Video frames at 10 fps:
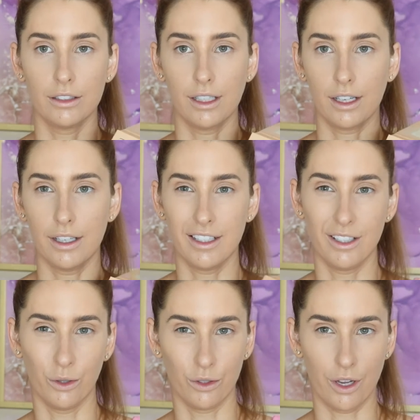looks like
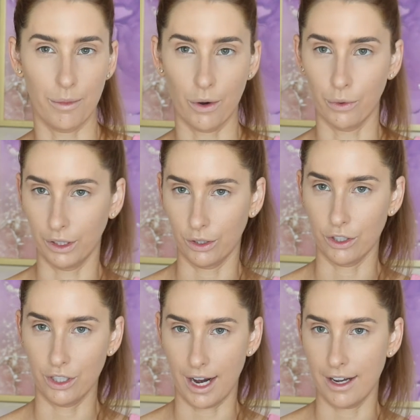it'll also be a really good
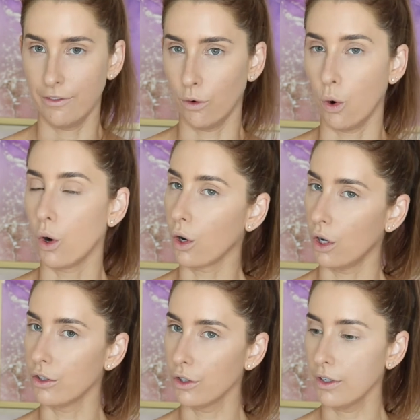shade for
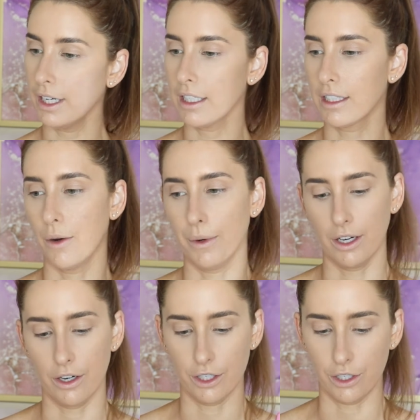contouring, so we're
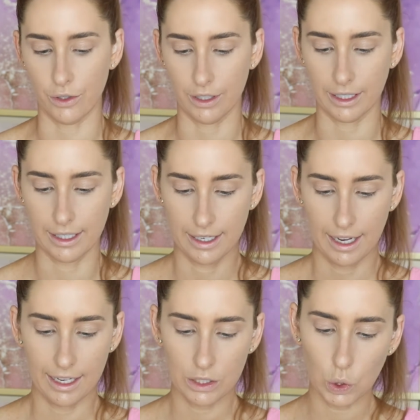going to use it
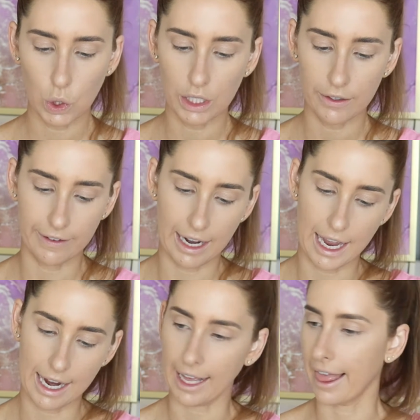sort of
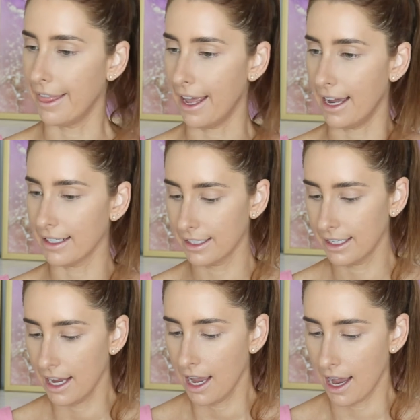like that.
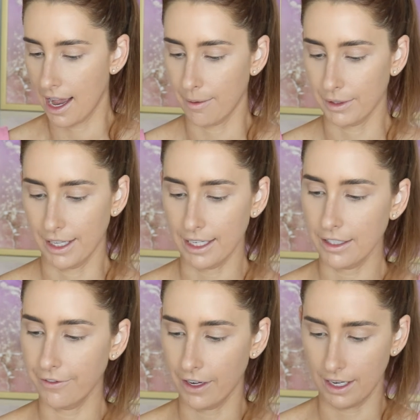So that's
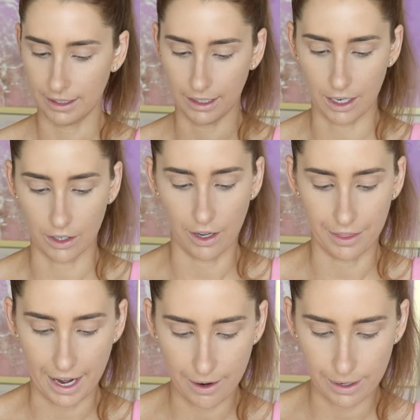the first thing I got.
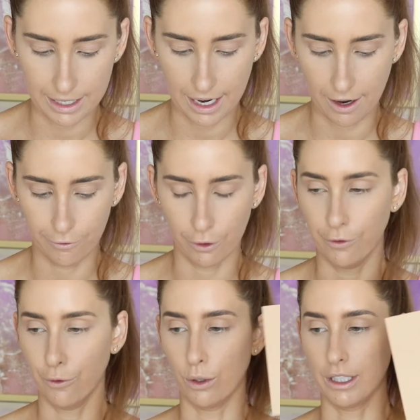They retail for
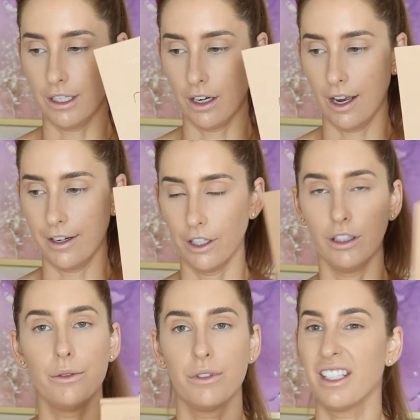
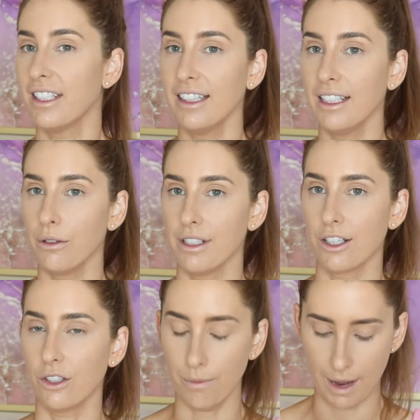$49, which I didn't think was
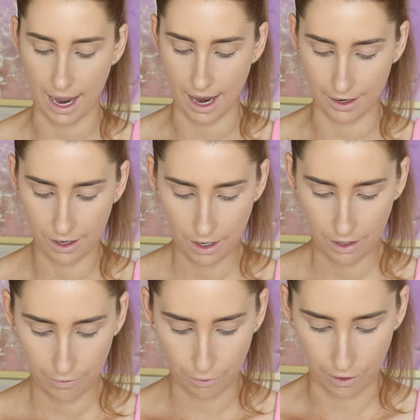actually bad
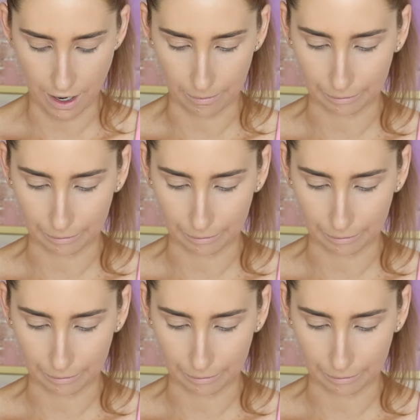for